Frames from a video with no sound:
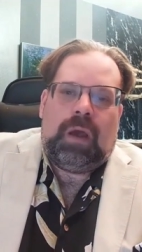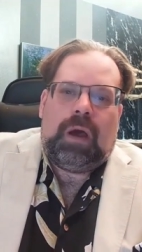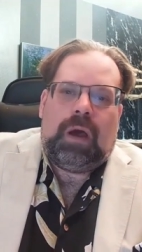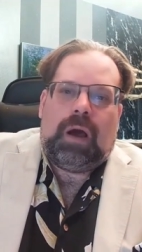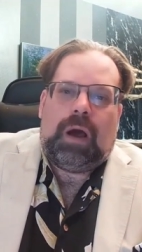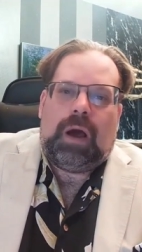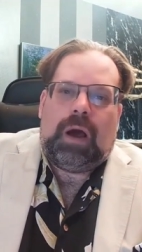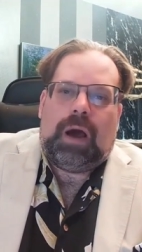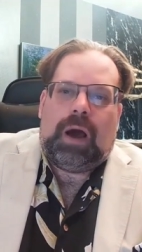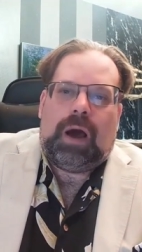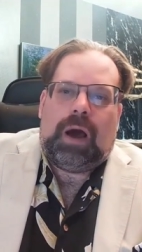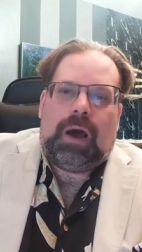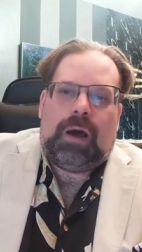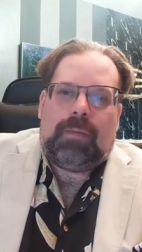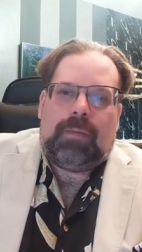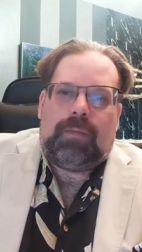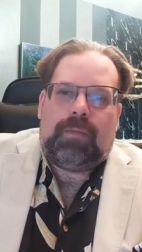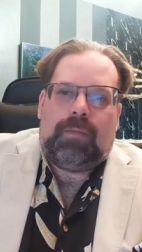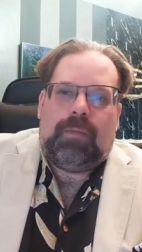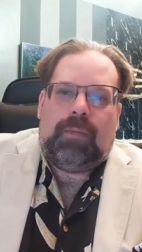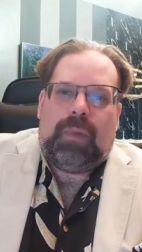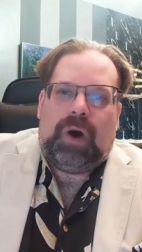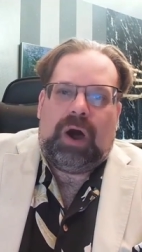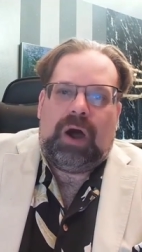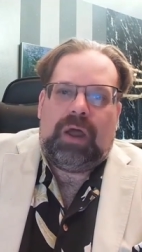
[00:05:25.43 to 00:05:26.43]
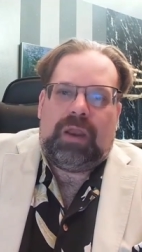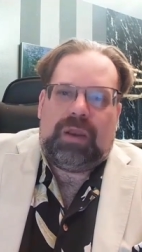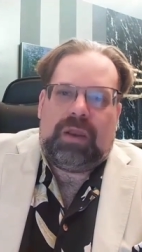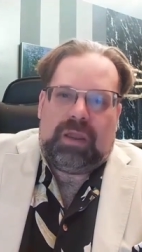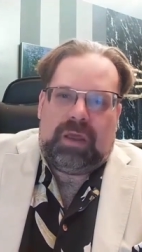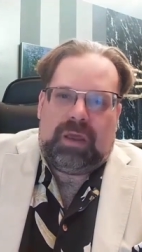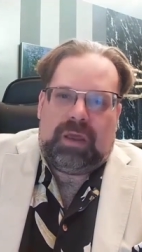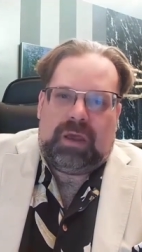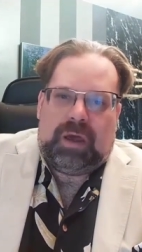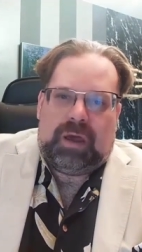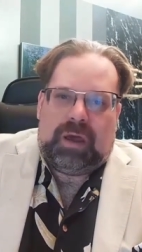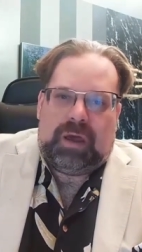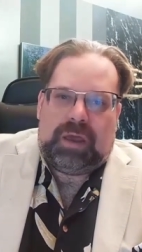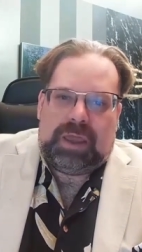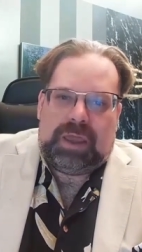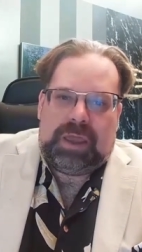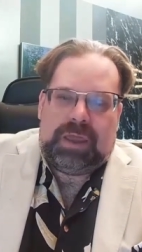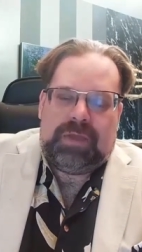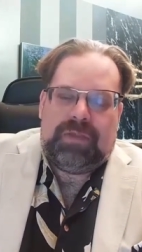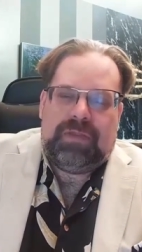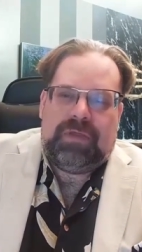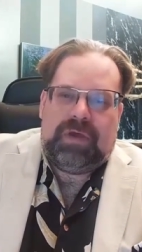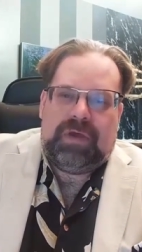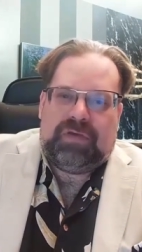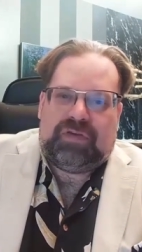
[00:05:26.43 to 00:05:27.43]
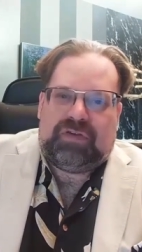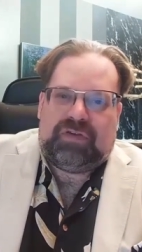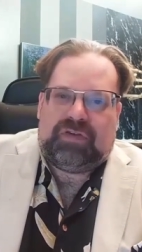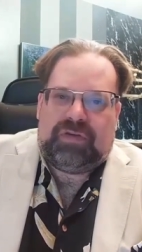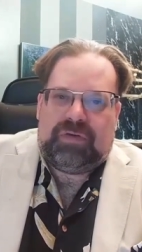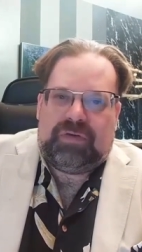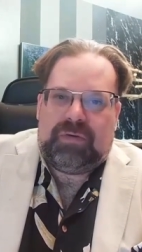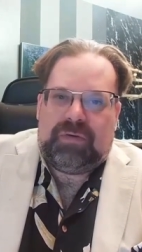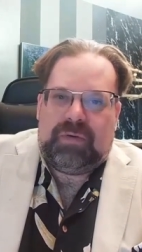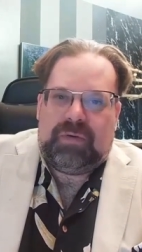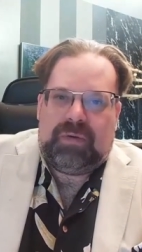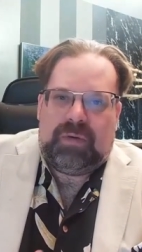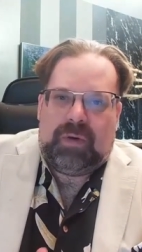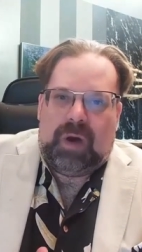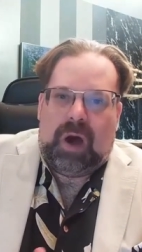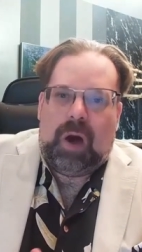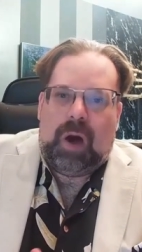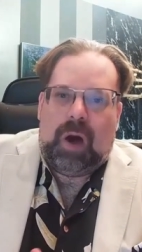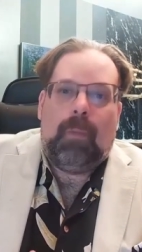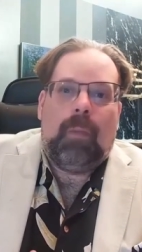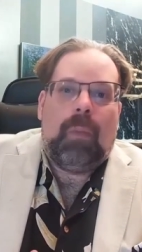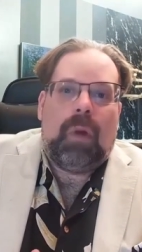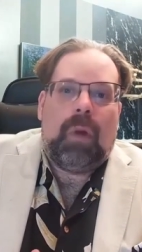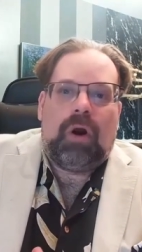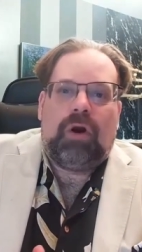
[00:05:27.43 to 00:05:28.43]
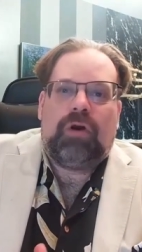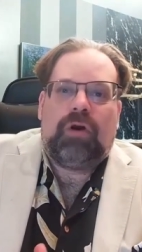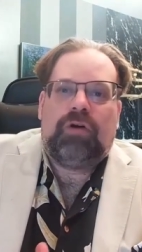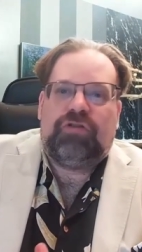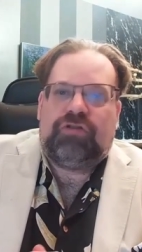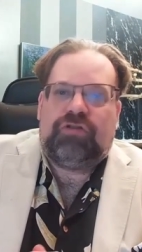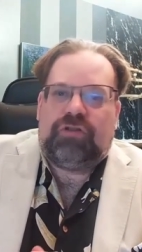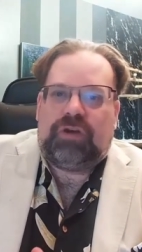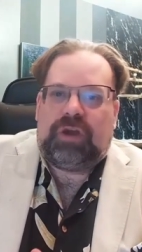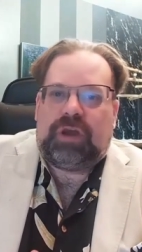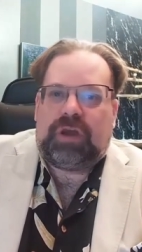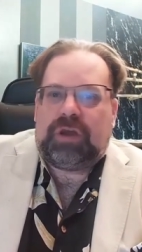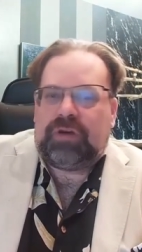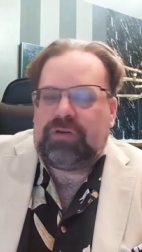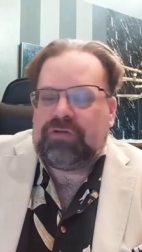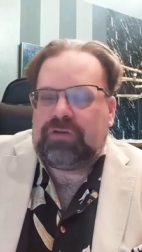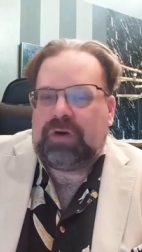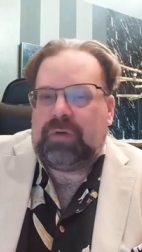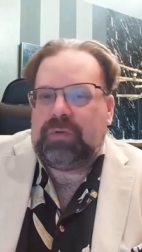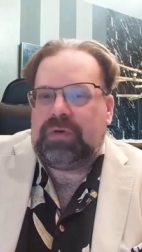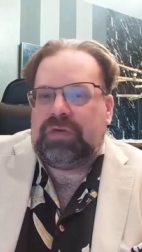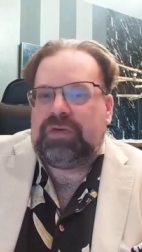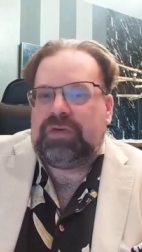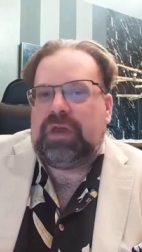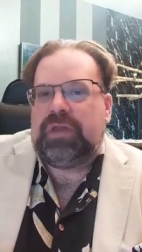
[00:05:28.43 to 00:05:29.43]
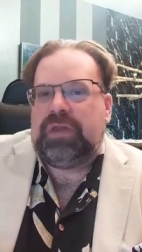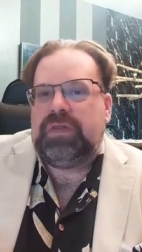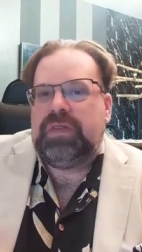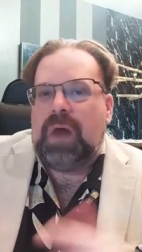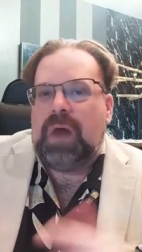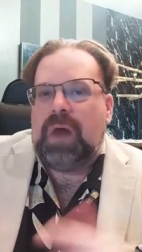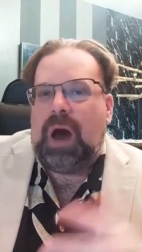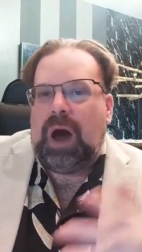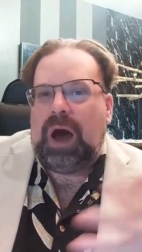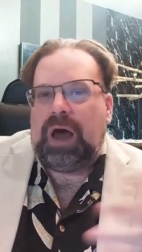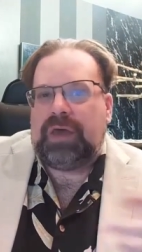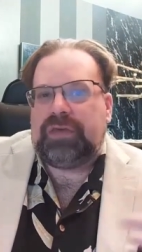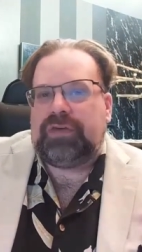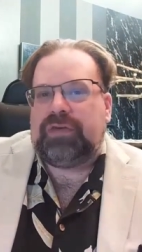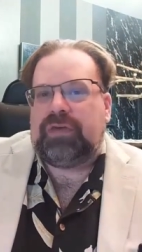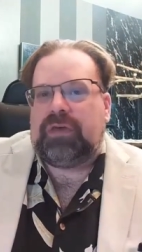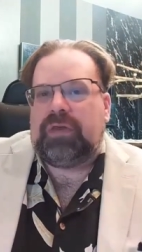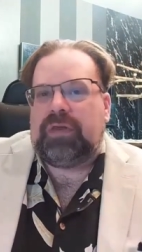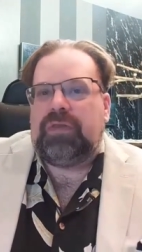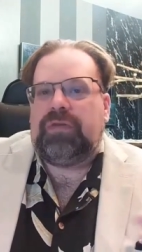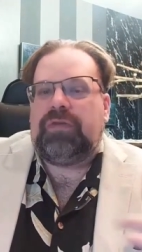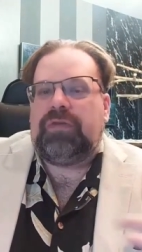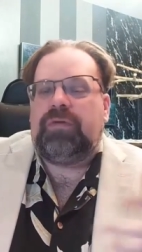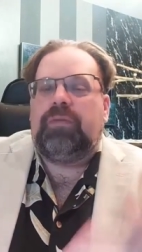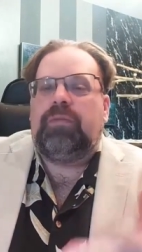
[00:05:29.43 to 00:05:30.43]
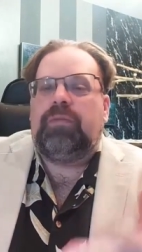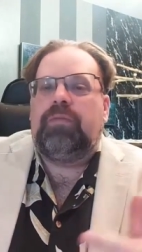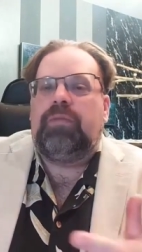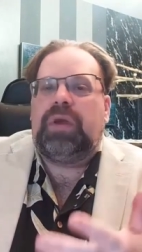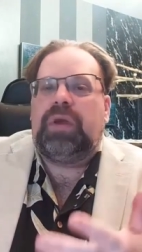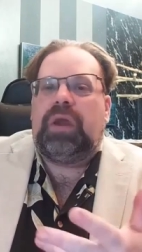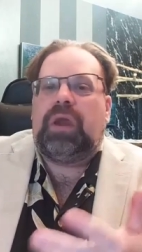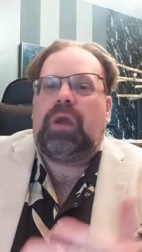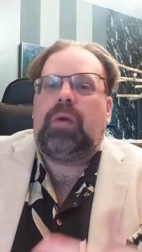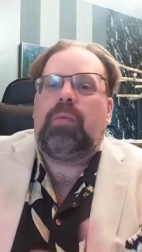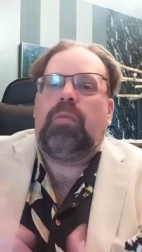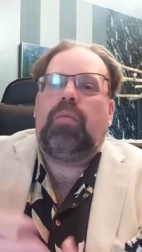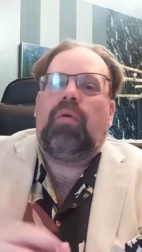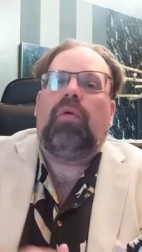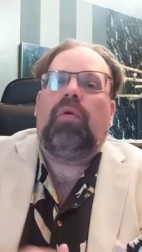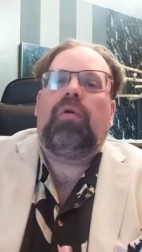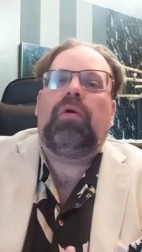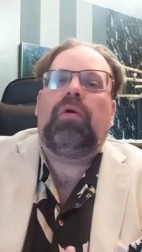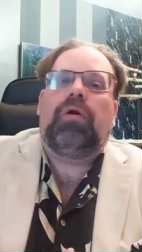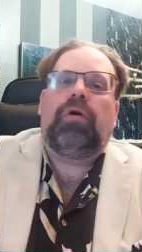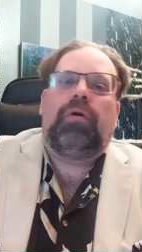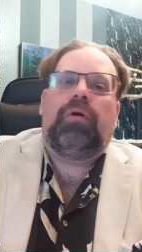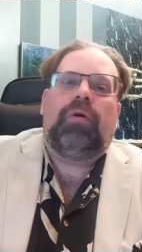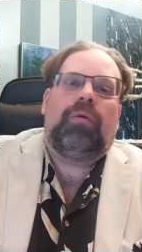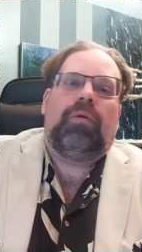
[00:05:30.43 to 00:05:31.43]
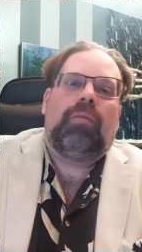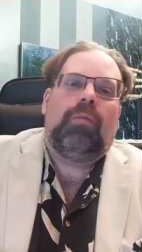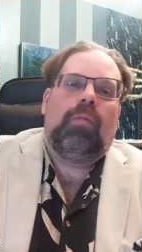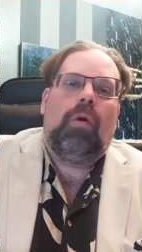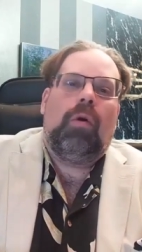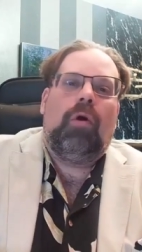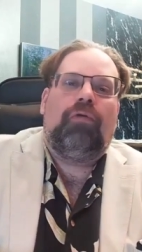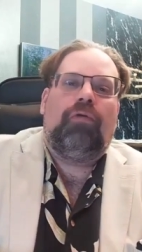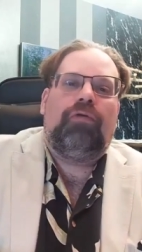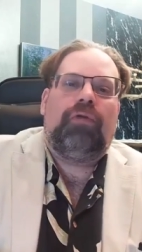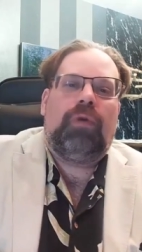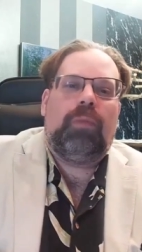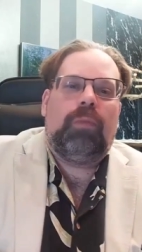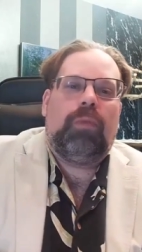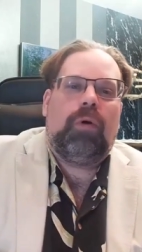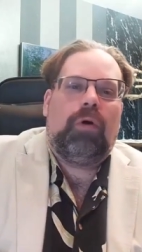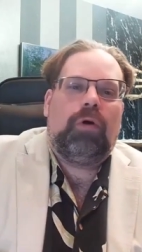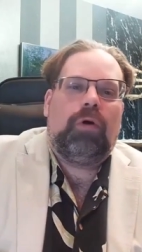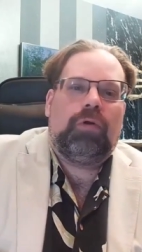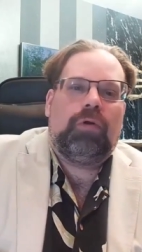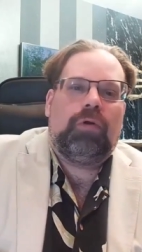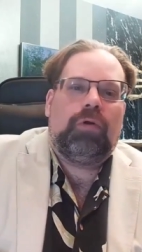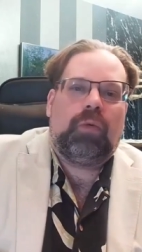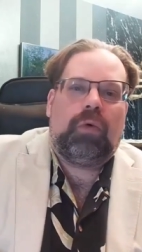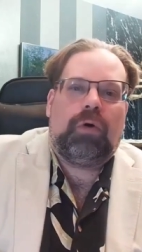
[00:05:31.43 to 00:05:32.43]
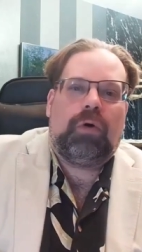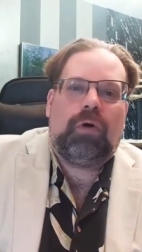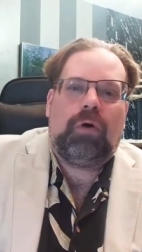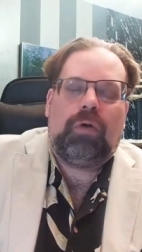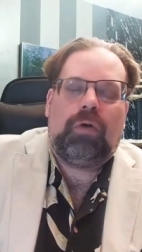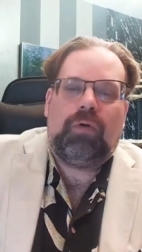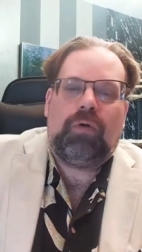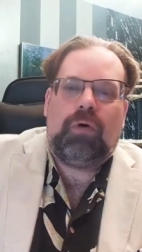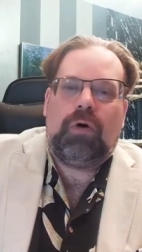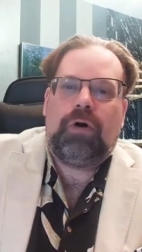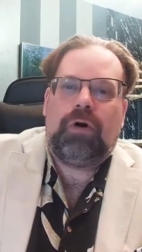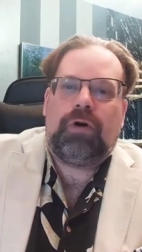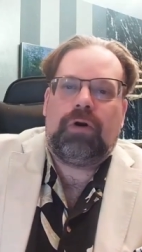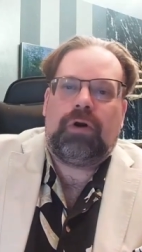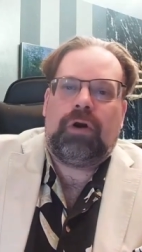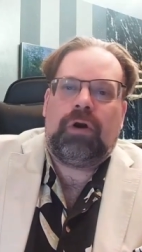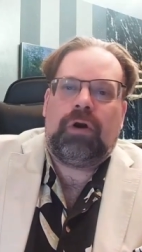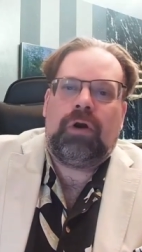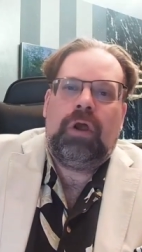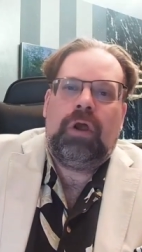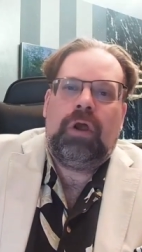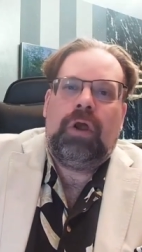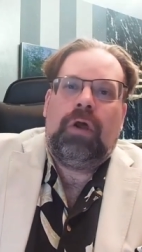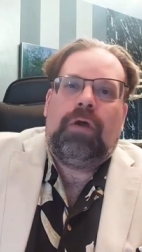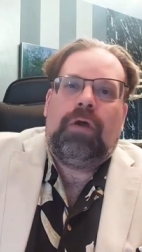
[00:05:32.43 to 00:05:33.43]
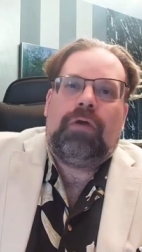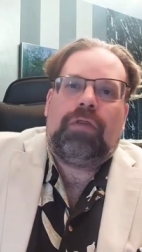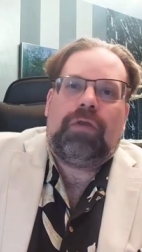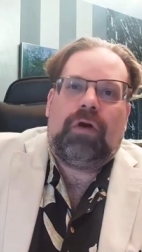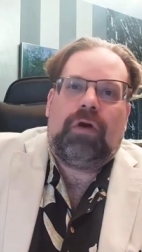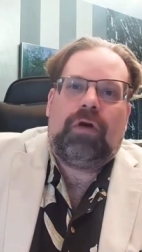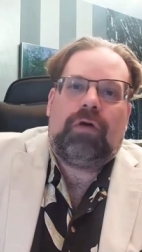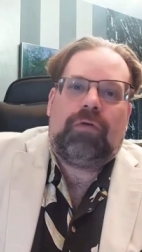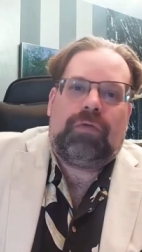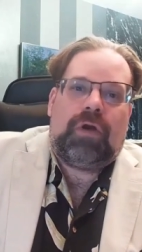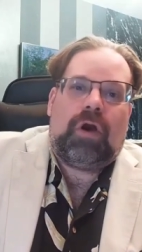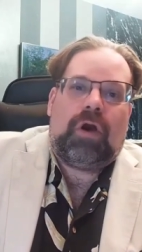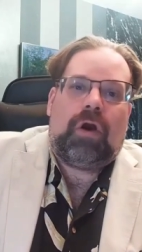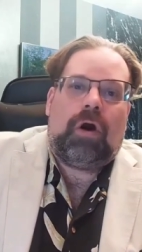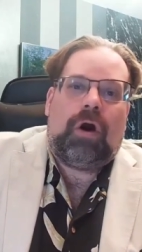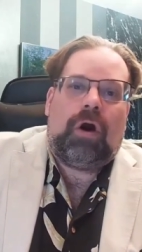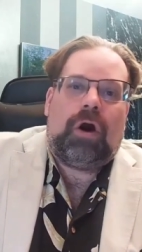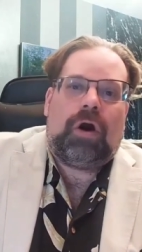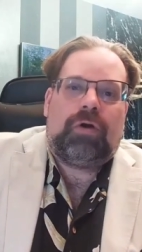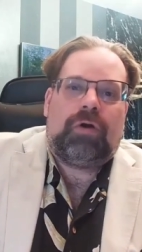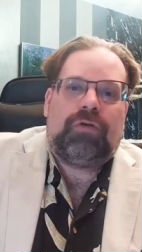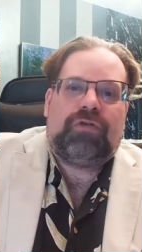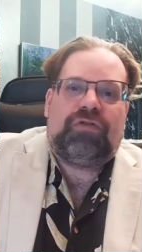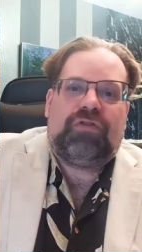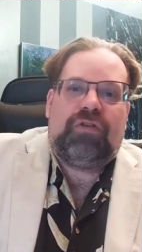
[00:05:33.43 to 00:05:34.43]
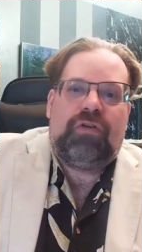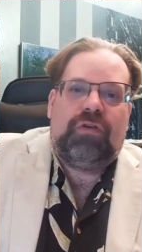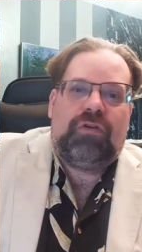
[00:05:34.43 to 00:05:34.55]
Uh, but uh, in this emerging, shall we say, nascent, being born multipolar world order, there, there are